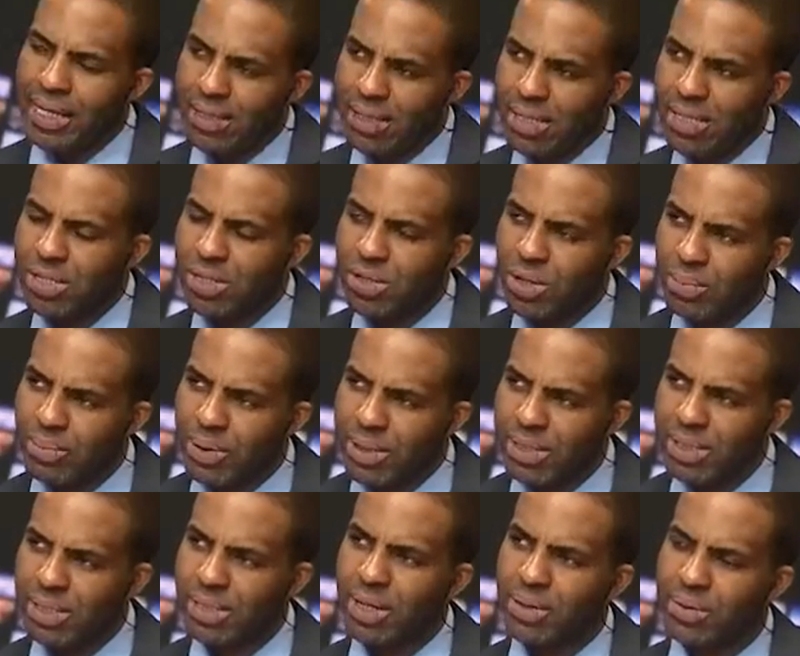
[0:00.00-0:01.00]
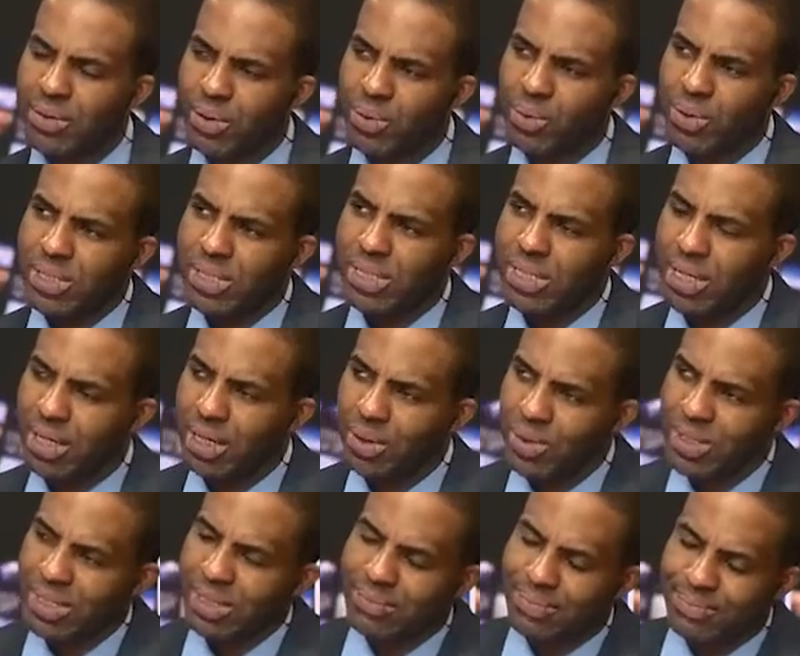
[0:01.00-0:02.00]
these numbers that we're seeing?
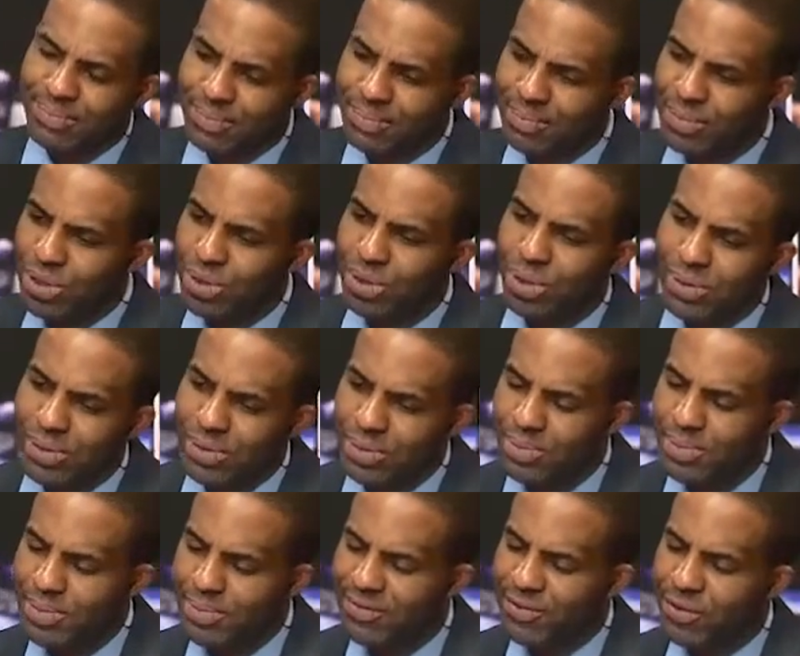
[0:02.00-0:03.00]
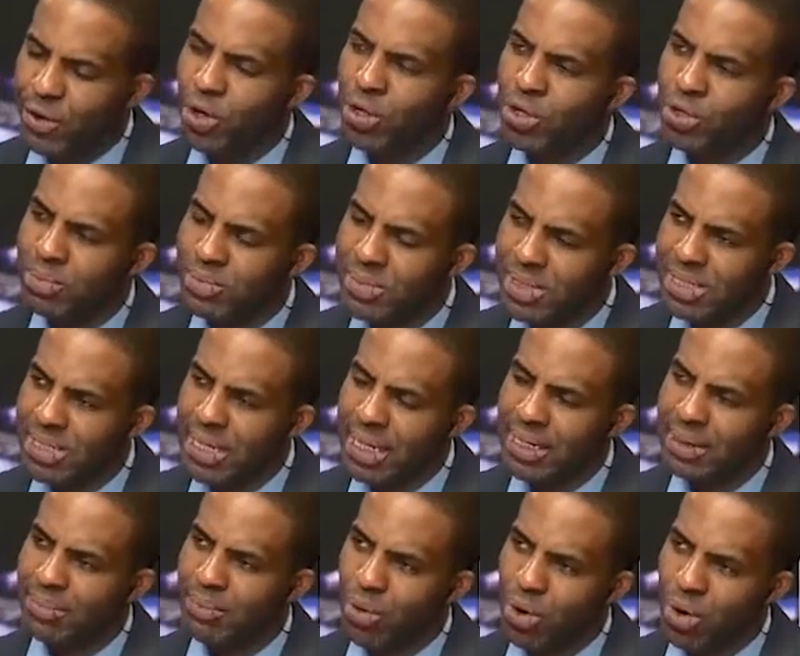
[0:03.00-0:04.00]
Was it, is it volume
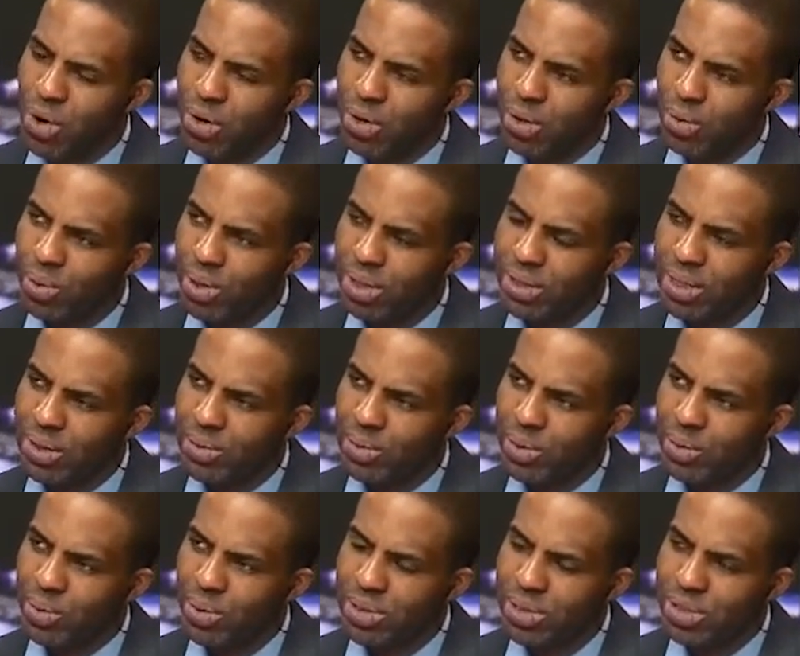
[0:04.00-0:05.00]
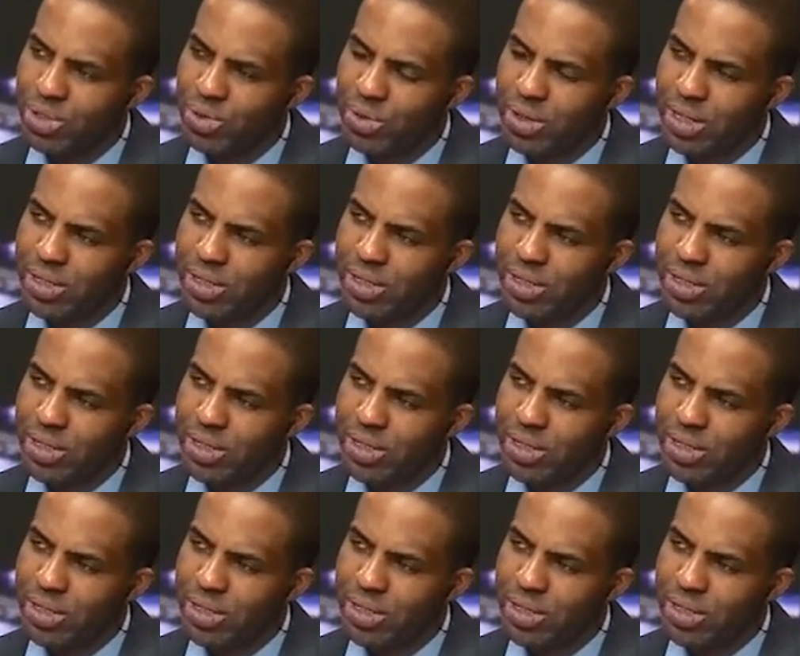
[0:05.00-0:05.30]
selling more, or what? What's the triggers